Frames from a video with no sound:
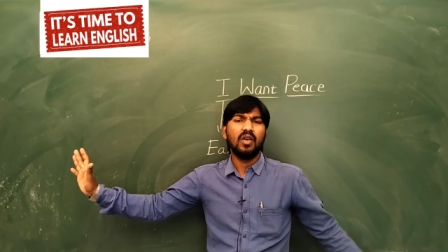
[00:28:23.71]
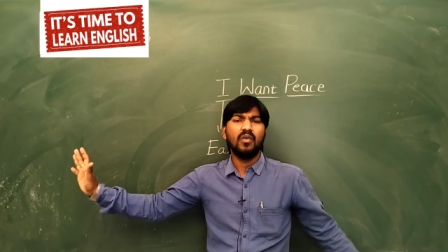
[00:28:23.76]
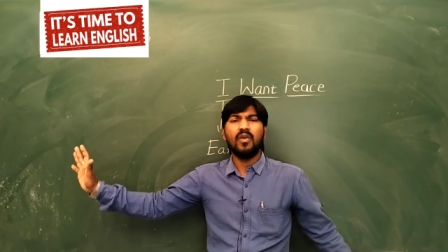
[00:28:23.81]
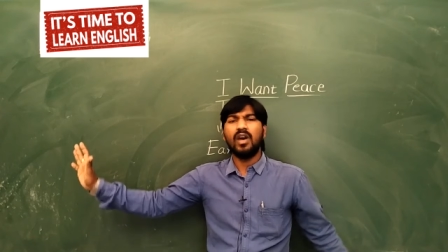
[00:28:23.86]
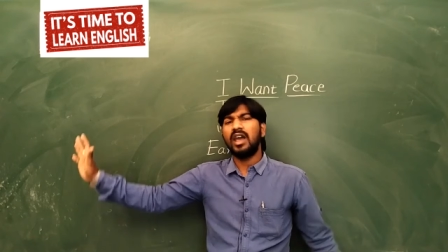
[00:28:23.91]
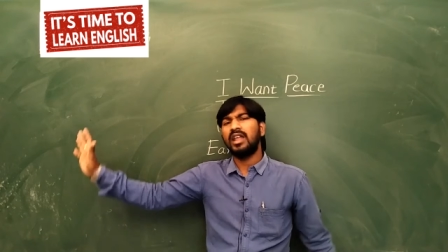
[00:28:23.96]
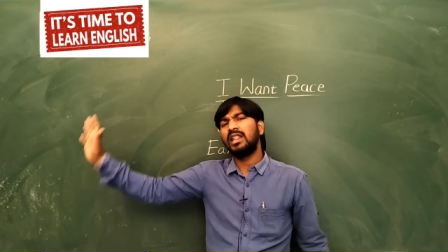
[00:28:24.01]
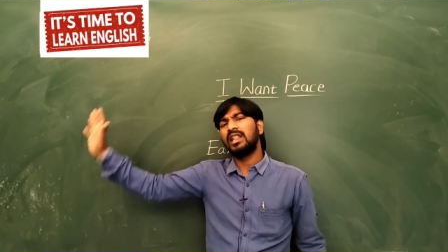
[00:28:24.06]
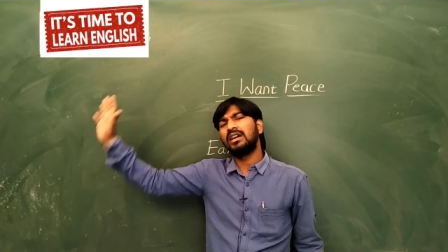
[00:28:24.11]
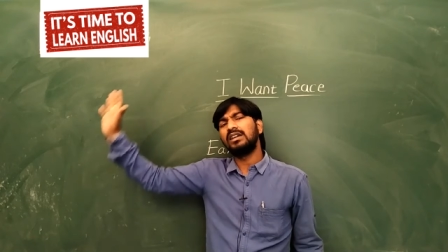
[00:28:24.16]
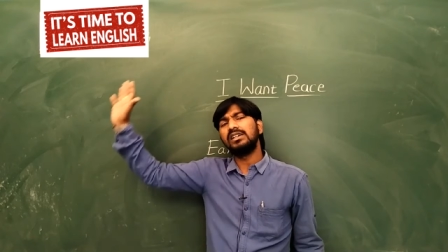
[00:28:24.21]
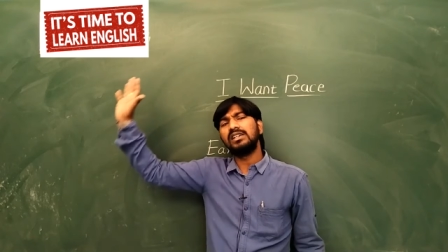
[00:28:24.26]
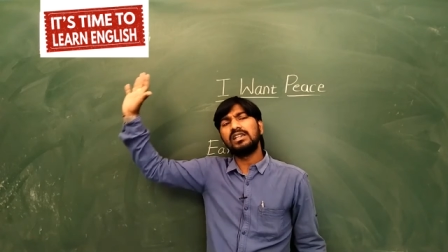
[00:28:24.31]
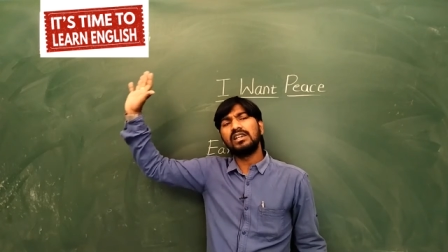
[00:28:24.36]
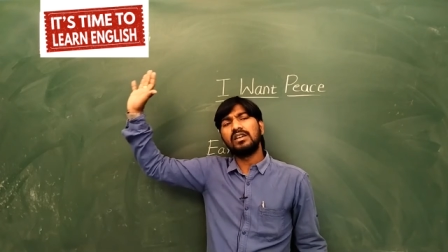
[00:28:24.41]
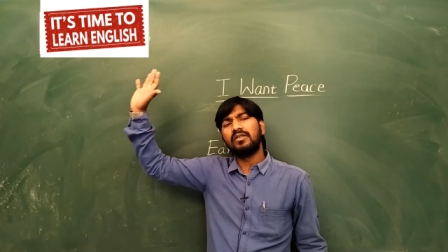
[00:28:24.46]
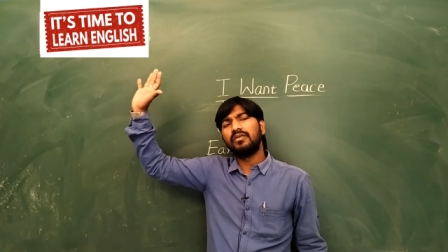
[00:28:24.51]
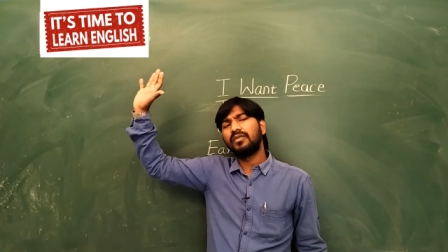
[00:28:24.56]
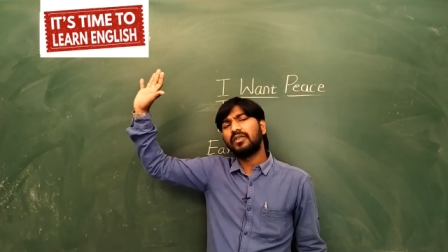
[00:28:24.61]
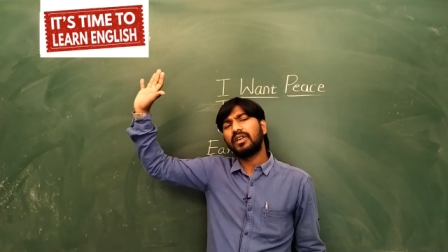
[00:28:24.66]
When the
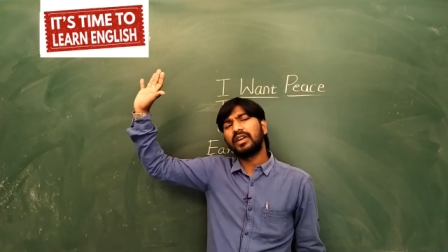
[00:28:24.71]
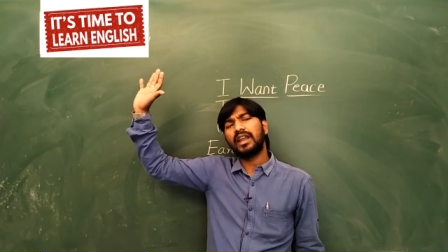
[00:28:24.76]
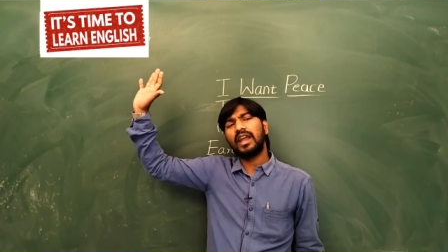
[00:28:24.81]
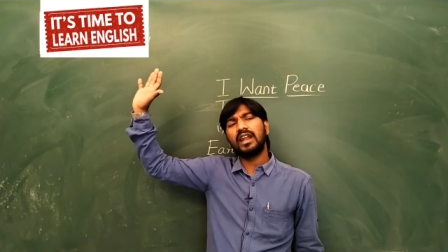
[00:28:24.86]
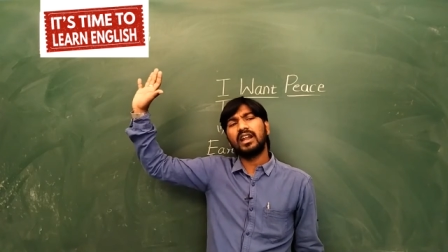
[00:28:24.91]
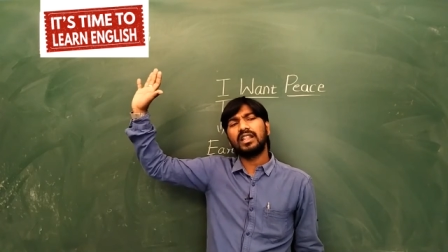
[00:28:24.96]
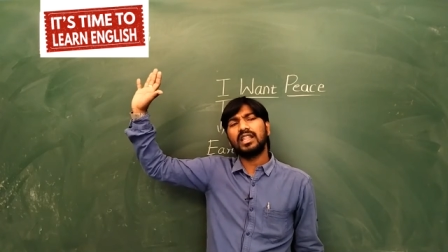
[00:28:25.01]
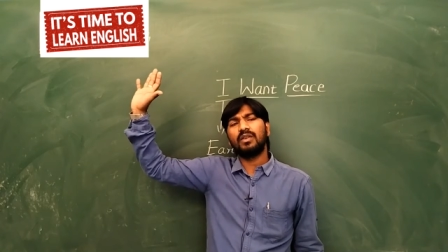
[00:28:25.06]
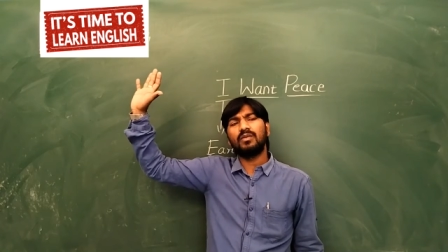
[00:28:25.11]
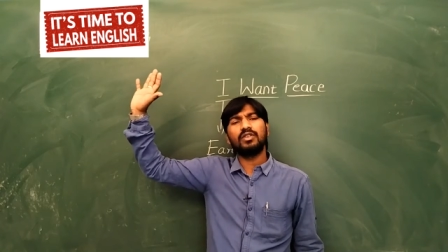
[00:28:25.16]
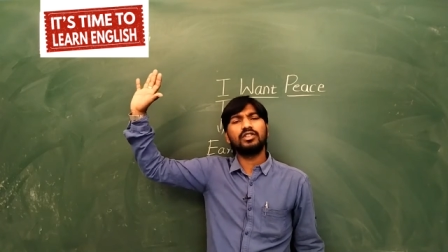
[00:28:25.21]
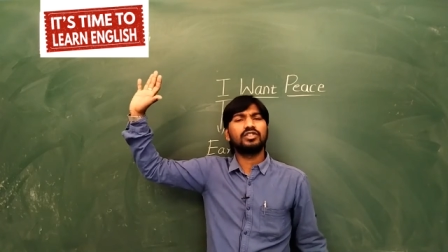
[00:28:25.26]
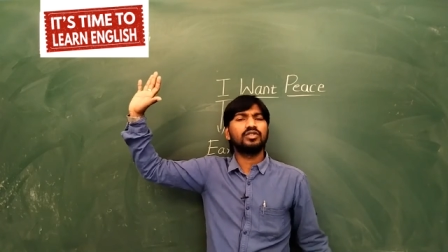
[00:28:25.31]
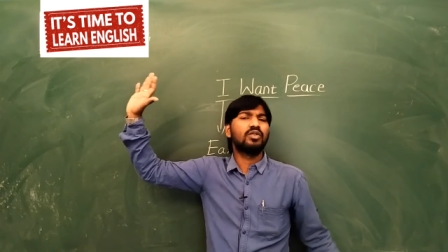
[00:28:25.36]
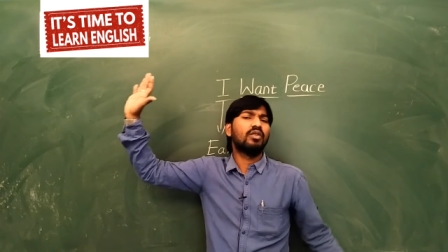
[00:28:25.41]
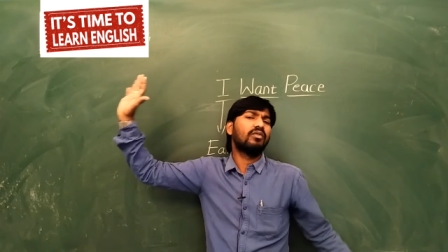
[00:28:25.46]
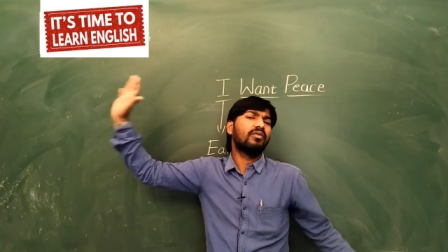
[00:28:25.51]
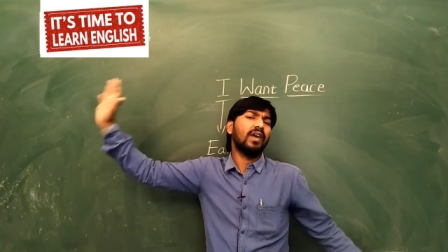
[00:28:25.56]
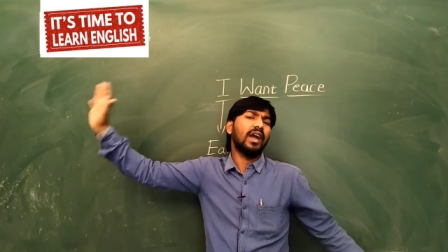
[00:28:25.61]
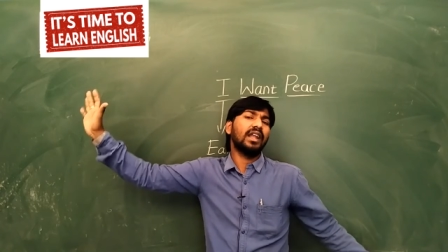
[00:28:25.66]
earth created, there was
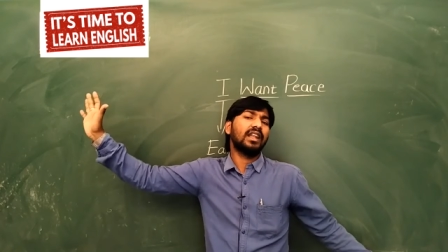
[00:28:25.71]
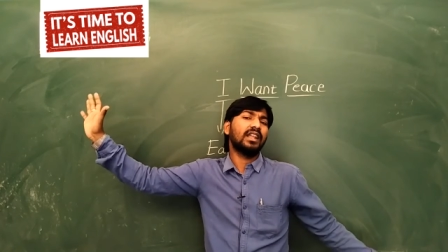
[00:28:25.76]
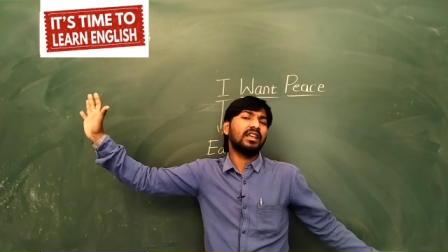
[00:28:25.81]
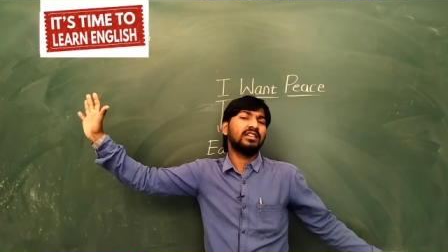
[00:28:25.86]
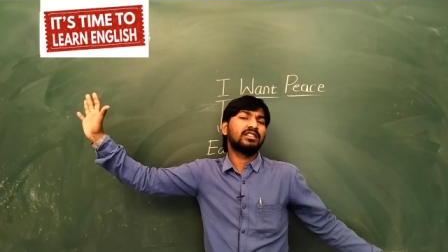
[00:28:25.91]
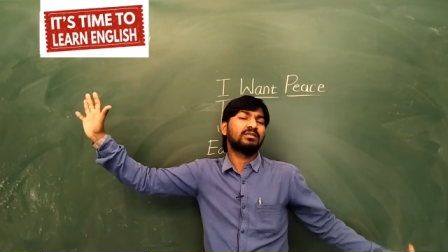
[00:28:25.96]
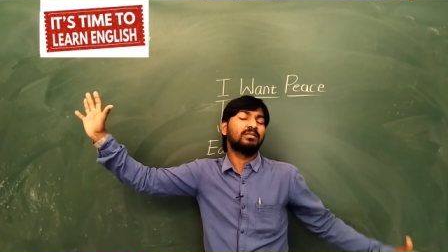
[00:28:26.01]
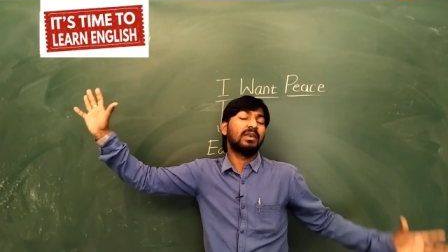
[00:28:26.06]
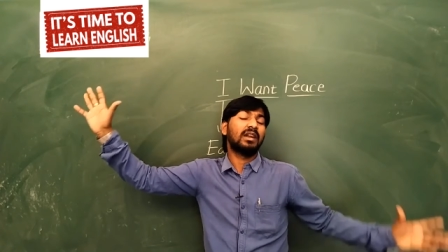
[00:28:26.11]
no fightings,